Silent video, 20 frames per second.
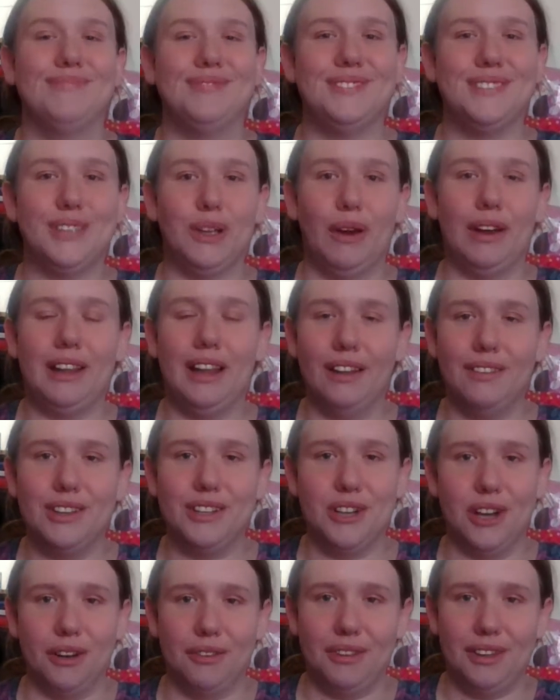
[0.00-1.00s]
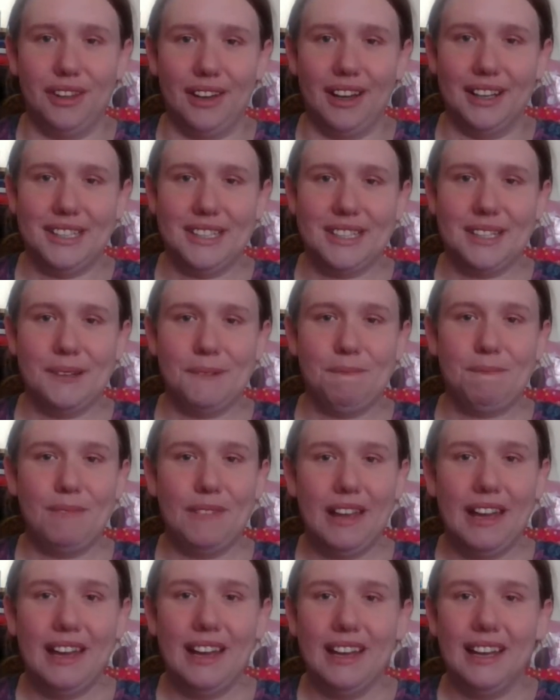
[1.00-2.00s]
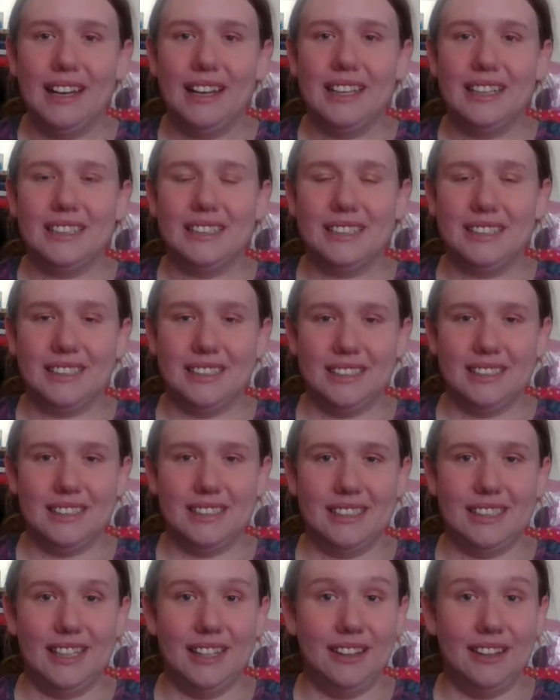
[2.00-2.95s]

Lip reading: So I'd love to talk with you guys. See